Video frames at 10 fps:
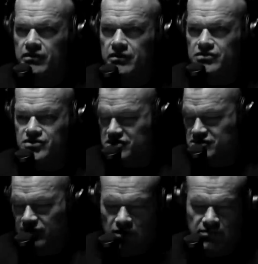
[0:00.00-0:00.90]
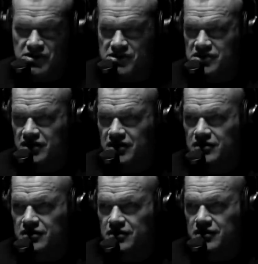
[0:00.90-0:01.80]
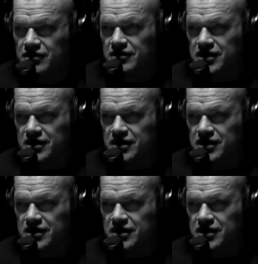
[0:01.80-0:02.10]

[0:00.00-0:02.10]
Yeah. Just boom, just did it. Yeah, and